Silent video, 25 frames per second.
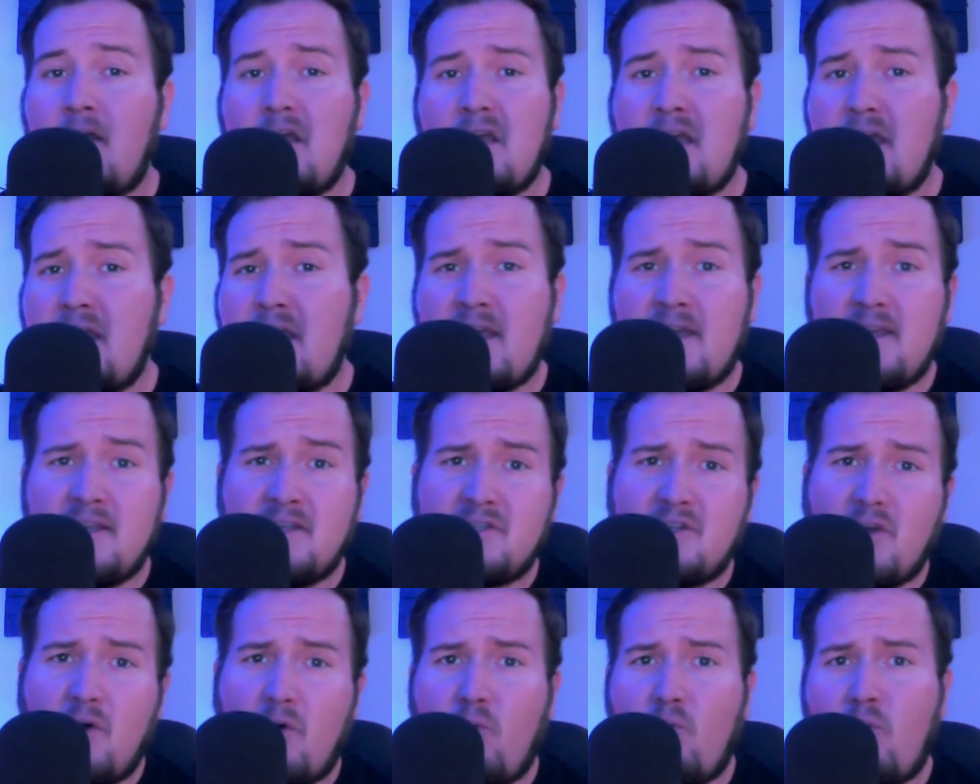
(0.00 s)
His
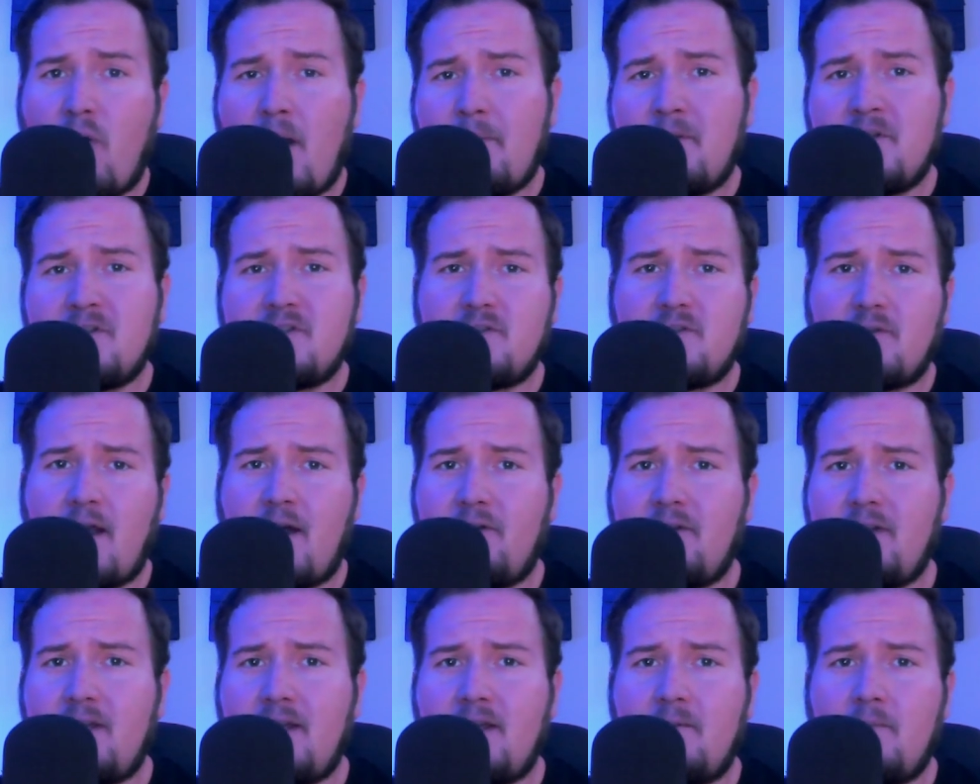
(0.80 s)
weapons
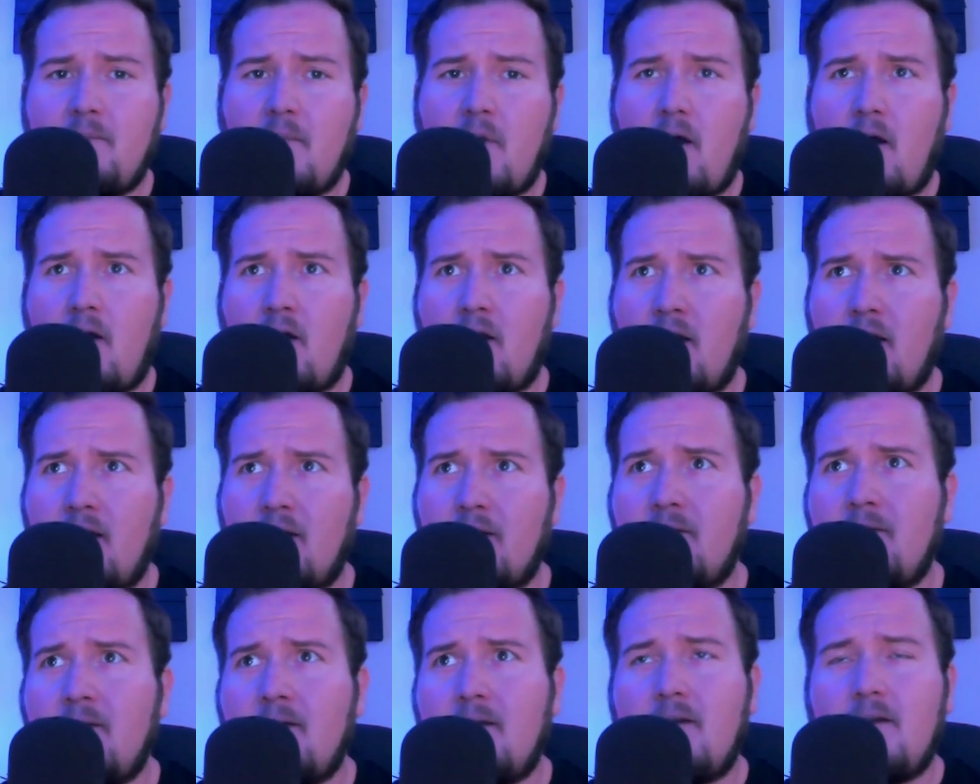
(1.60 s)
around him
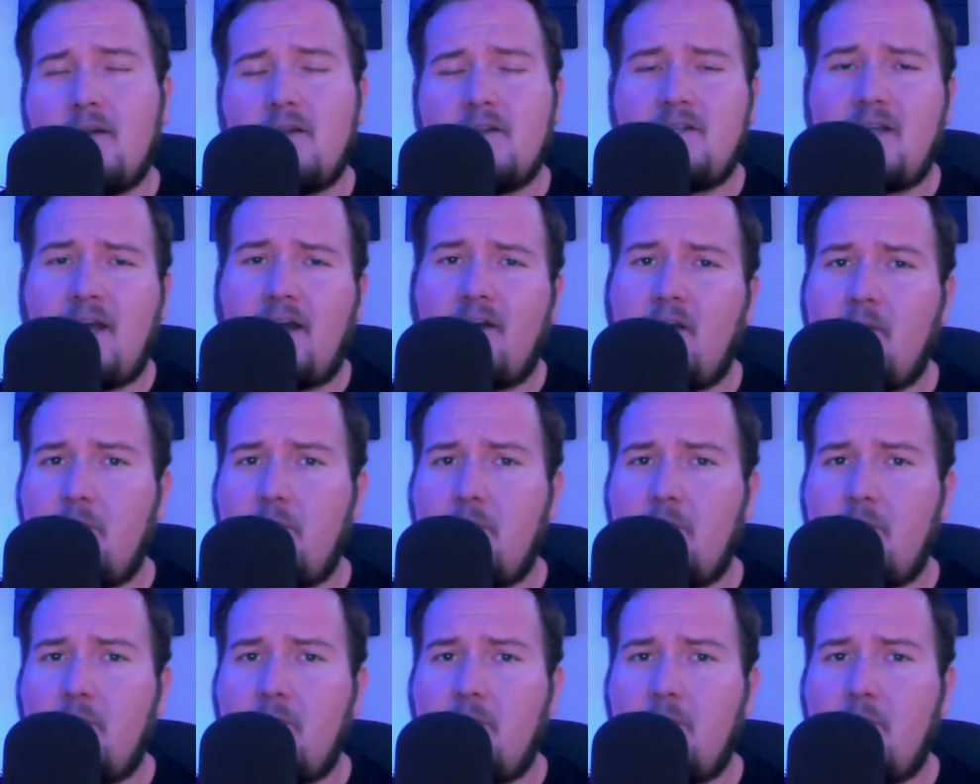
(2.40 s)
are Terry